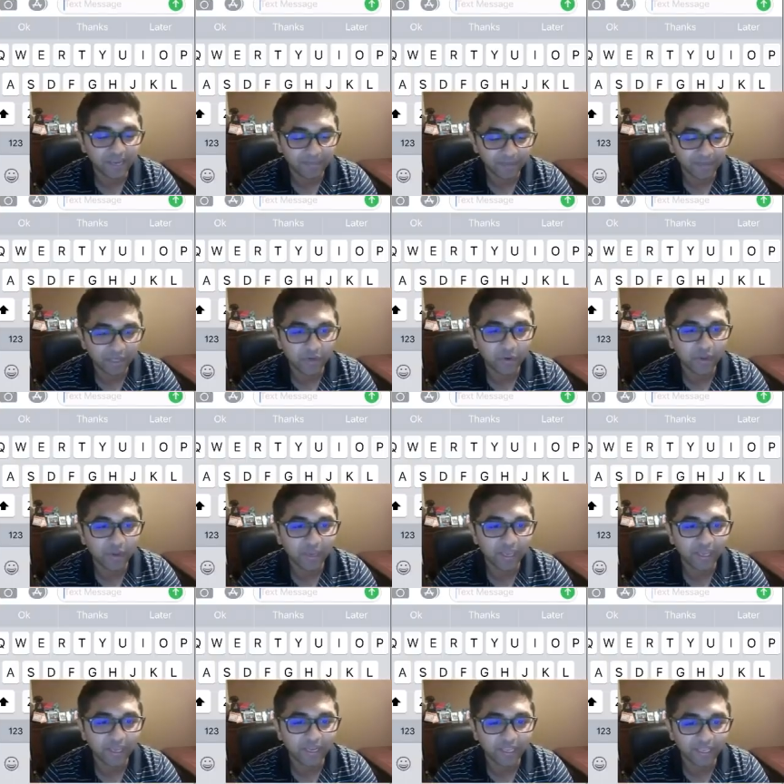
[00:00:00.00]
gonna go
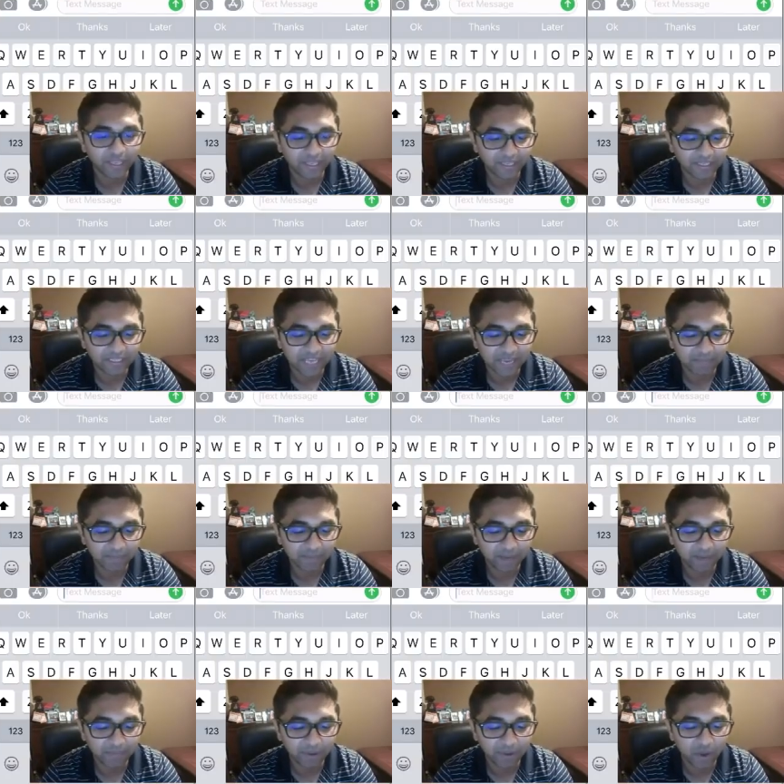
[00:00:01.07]
ahead and type
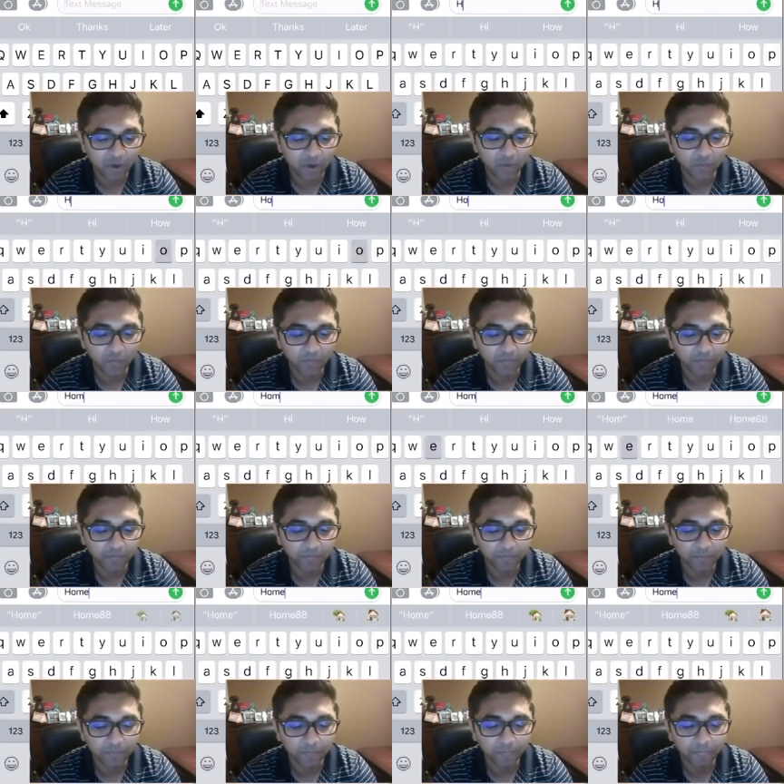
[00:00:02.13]
up home.
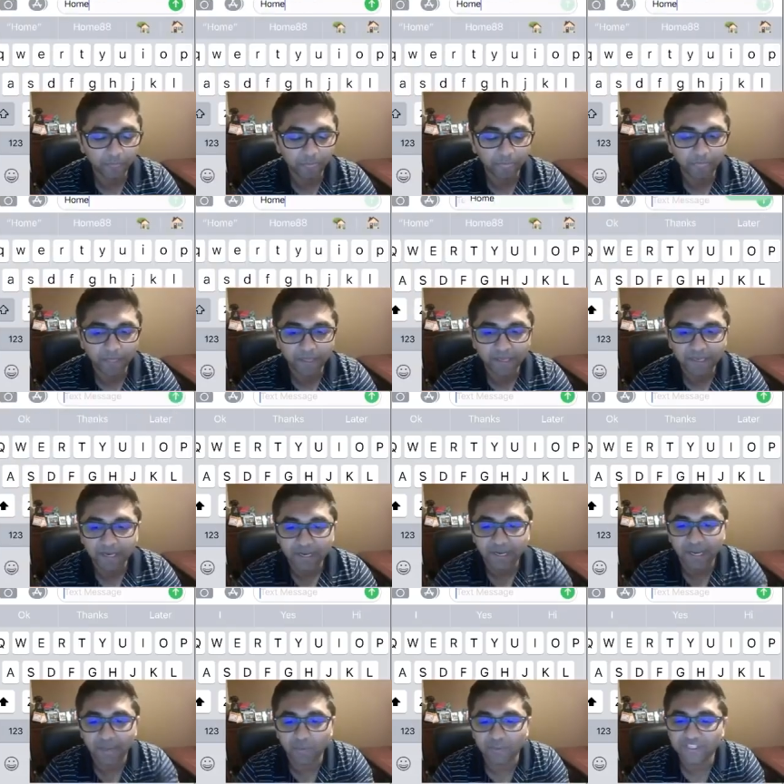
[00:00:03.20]

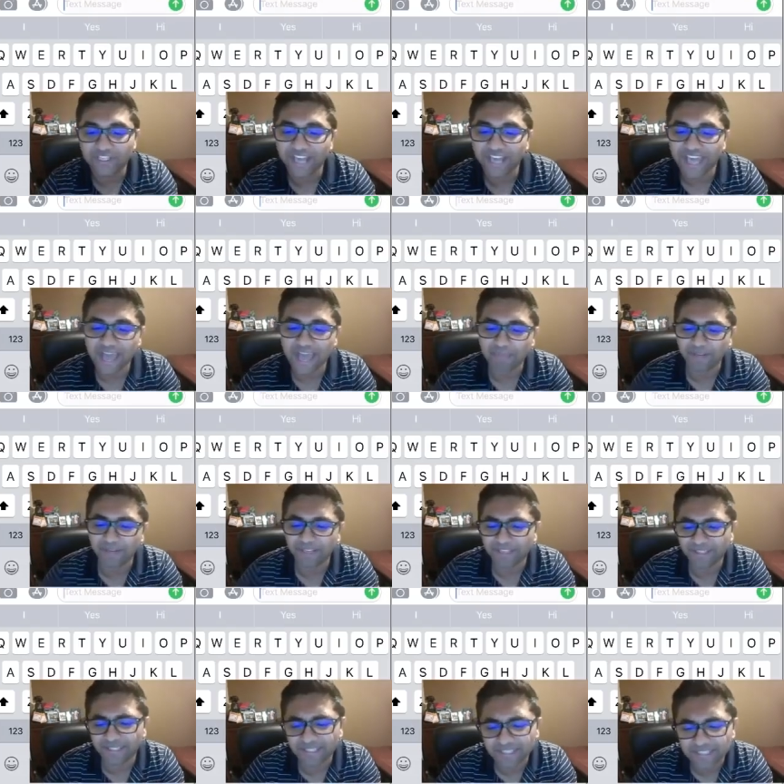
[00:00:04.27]
Now what's going to happen in
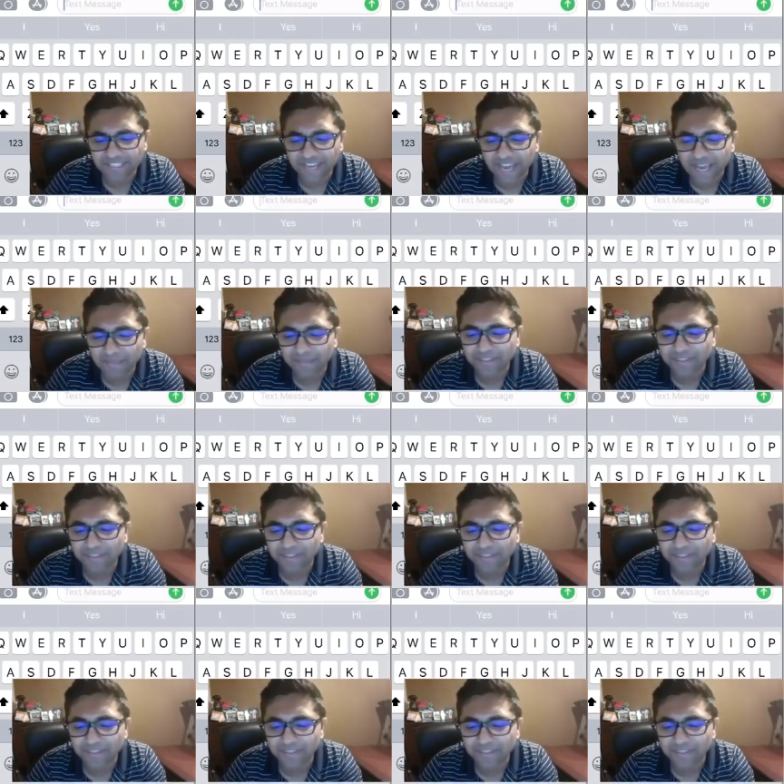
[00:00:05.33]
this time is